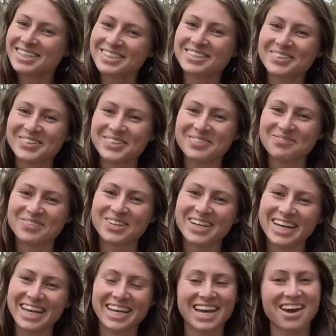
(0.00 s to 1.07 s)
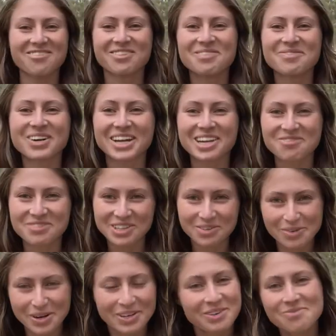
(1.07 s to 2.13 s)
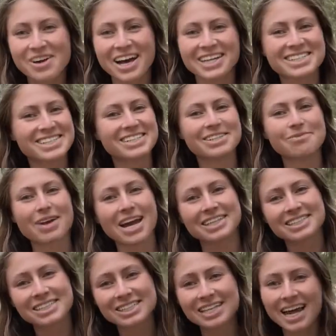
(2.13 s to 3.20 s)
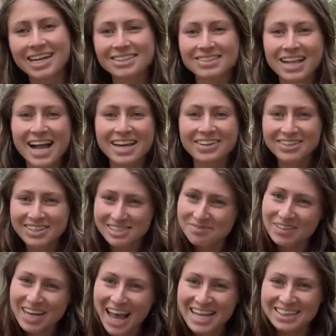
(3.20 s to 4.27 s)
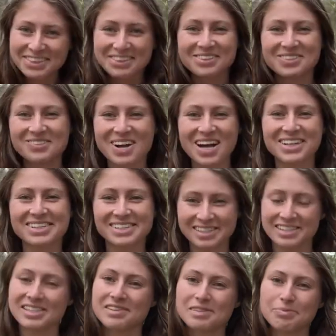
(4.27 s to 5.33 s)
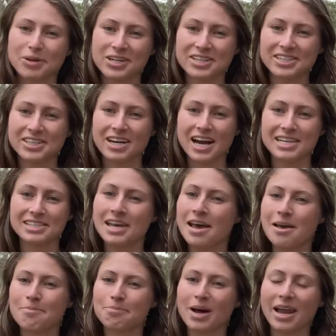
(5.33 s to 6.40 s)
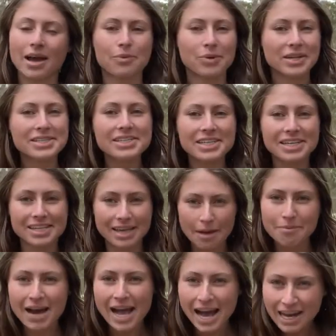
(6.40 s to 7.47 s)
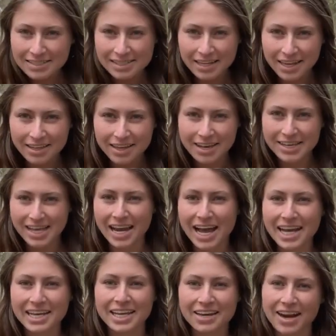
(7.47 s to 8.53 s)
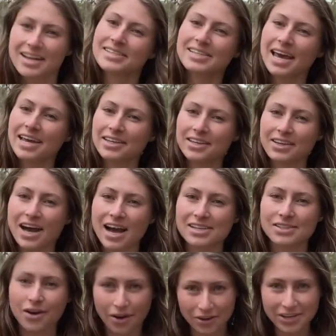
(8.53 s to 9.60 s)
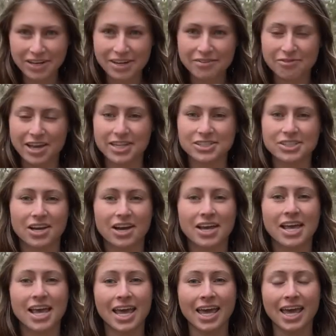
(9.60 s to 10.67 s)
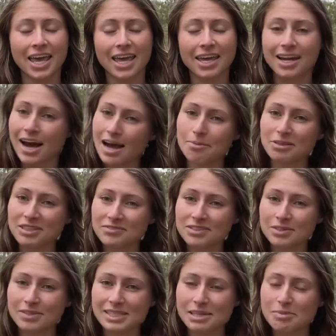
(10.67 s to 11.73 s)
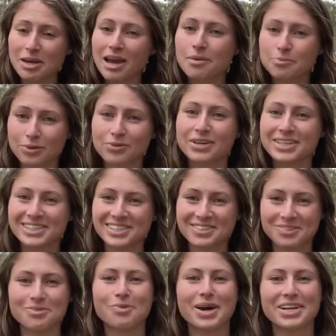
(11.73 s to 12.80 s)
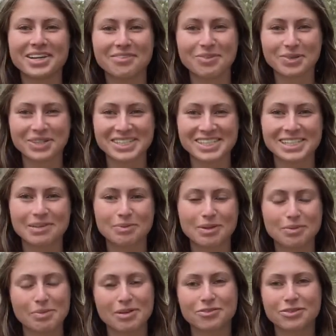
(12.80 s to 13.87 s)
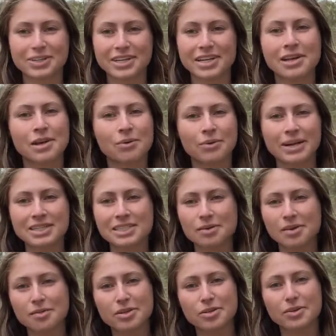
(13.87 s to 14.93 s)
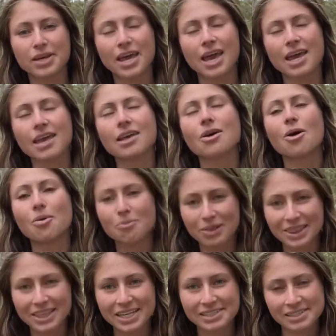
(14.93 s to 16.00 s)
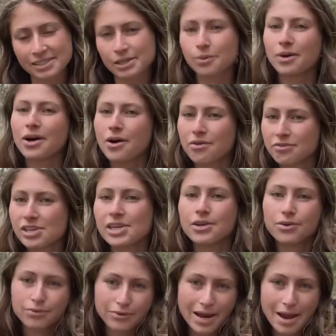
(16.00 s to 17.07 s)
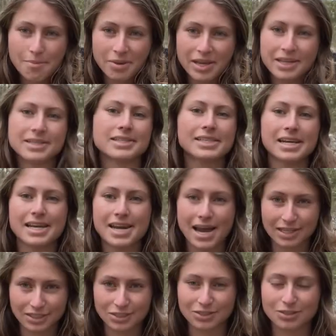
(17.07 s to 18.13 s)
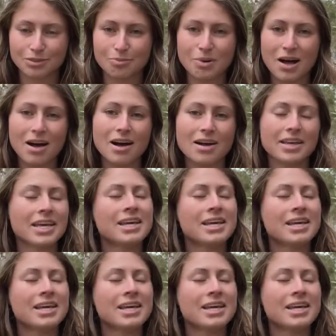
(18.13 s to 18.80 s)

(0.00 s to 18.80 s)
Good morning, everybody. Big welcome back to my channel. I know it's been a little while since I've spoken to you guys, but I wanted to get my act together, get out here and take you guys on an adventure. And I believe this one's gonna be a pretty good one if you wanna stick with me for it. We're actually gonna be doing a complete tour of the Grampians National Park.